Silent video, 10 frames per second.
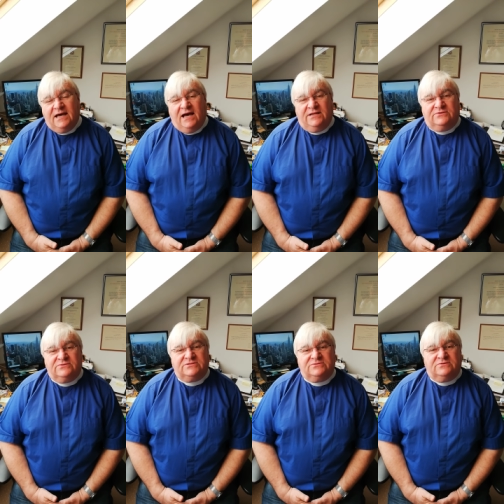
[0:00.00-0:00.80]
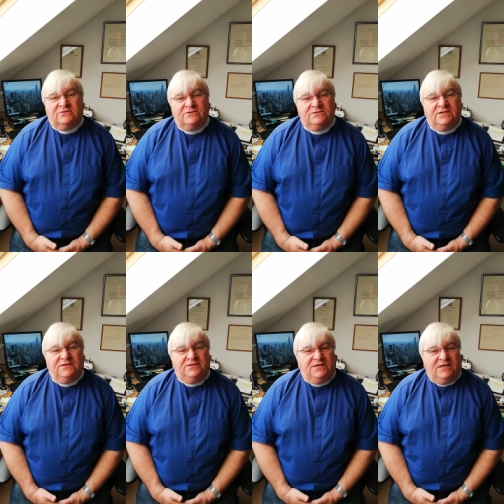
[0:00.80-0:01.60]
and also on
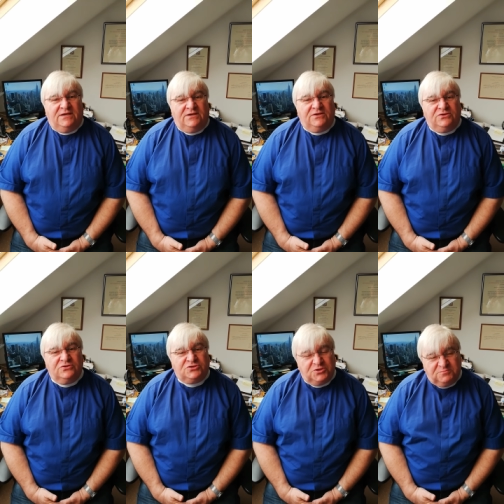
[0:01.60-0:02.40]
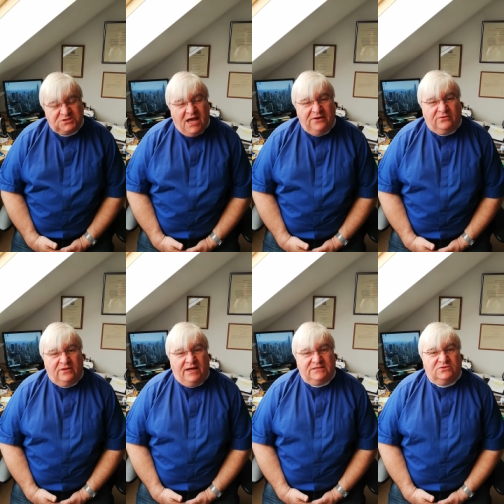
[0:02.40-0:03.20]
the YouTube channel
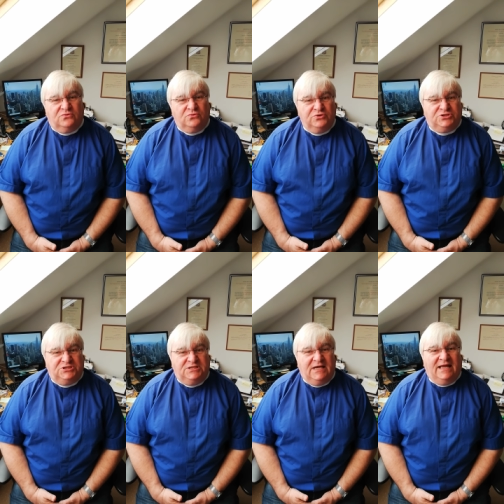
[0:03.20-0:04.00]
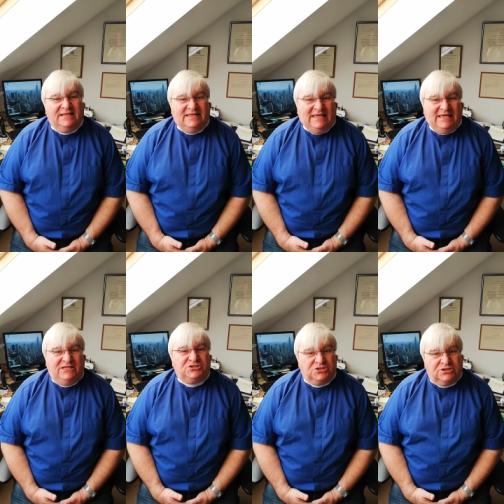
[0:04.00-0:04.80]
at OG and A
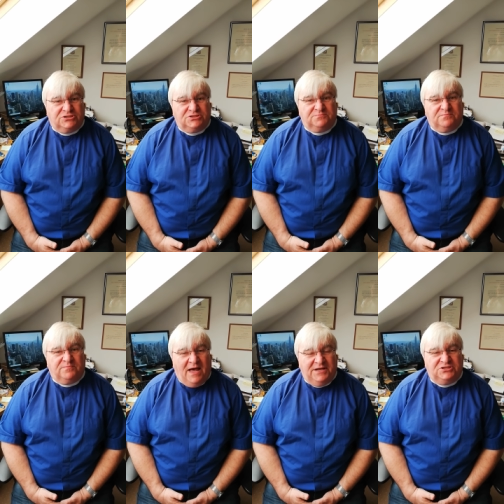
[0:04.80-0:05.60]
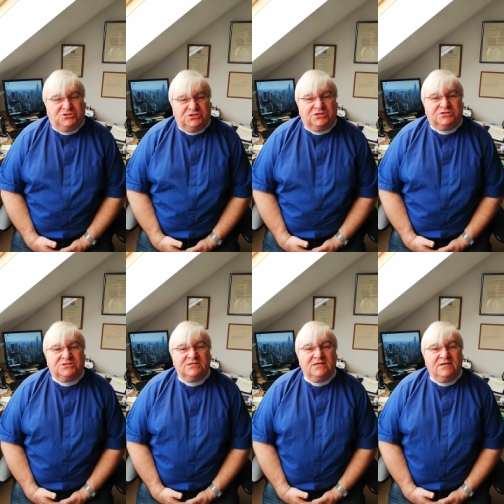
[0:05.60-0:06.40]
Church Parish
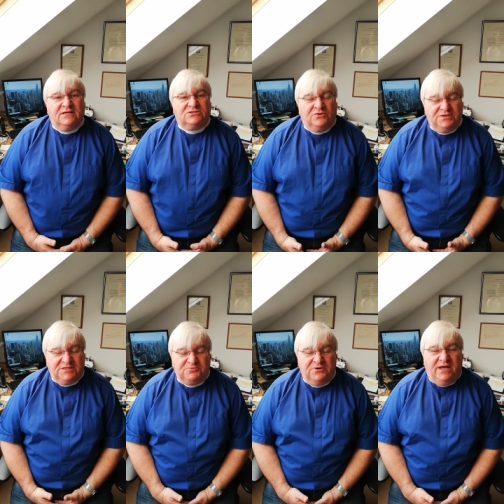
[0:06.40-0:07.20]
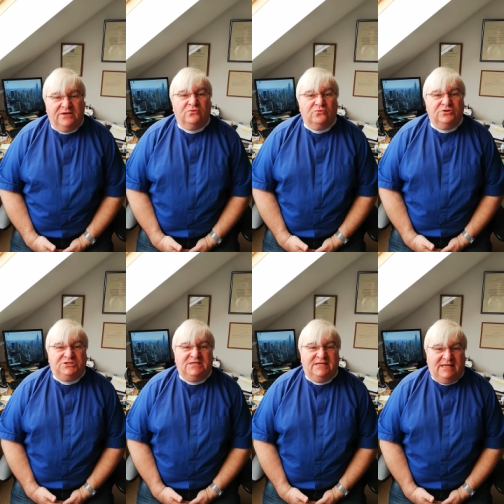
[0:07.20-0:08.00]
Church. So all you need to put in OG
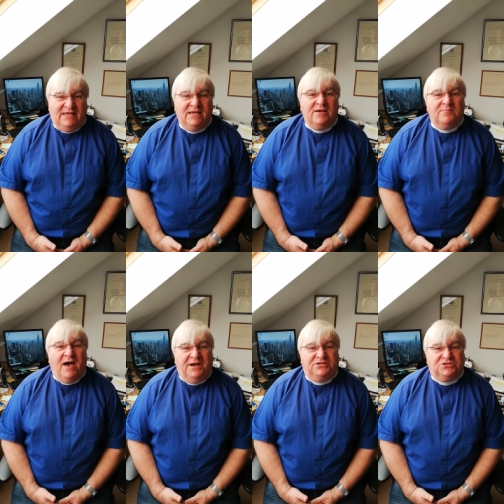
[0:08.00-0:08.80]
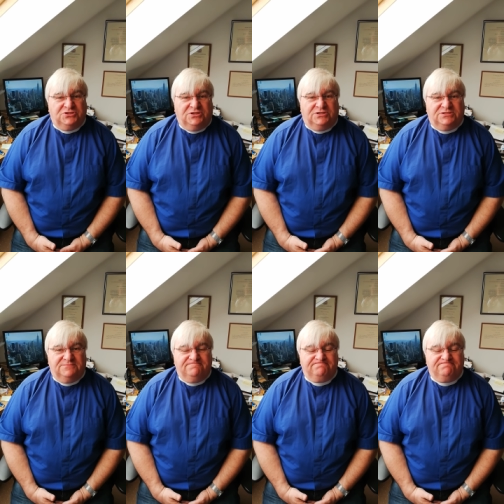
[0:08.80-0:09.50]
and A Parish Church.